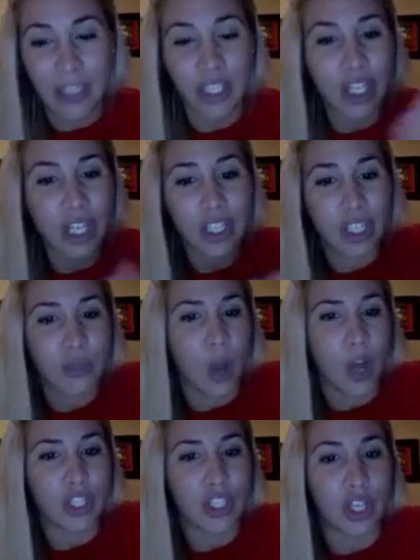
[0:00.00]
She just
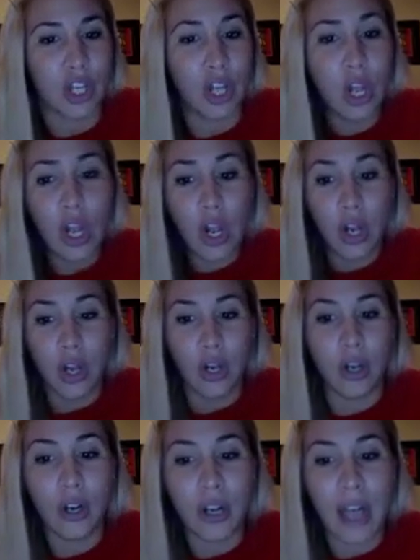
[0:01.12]
wants to
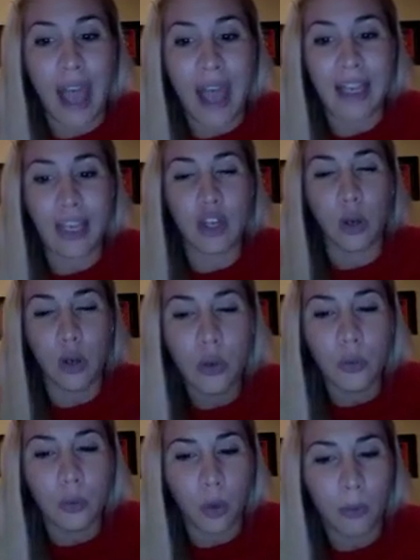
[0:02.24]
learn and
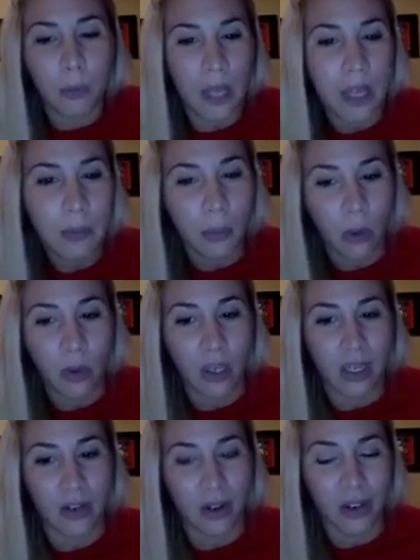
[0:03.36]
include more people
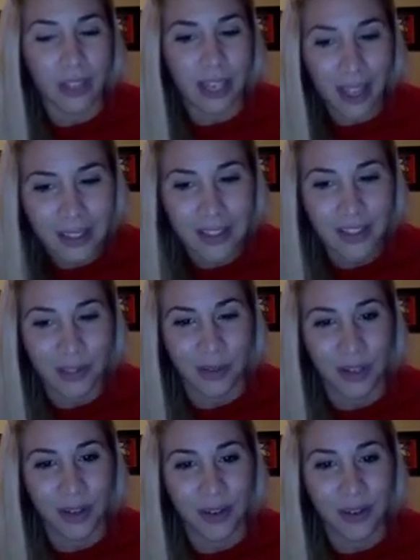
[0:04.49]
in her dance
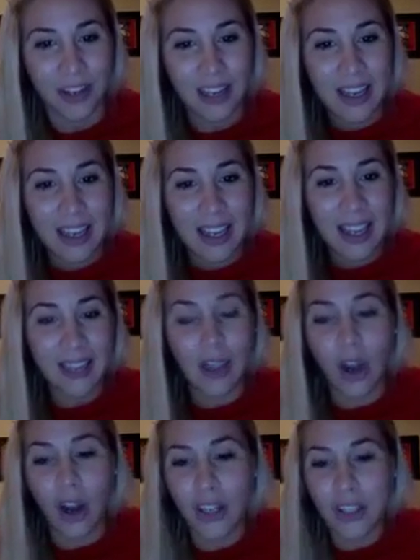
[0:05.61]
studio, in the
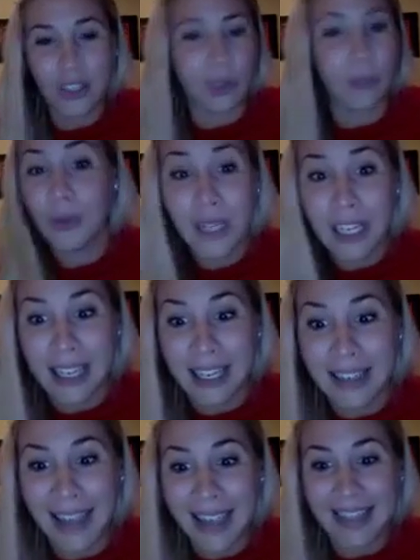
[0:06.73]
community.
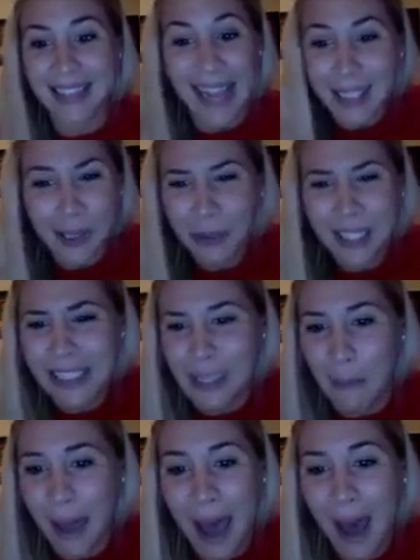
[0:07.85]
Like, that's what it's
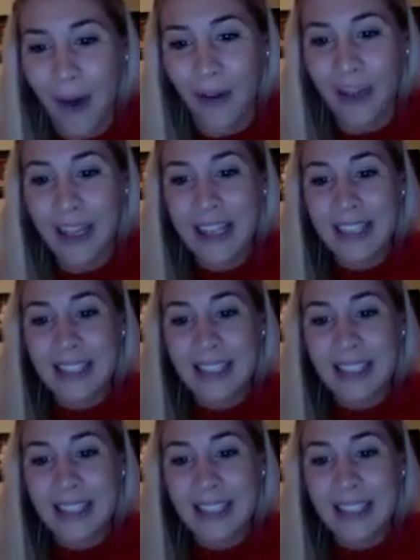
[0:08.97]
about.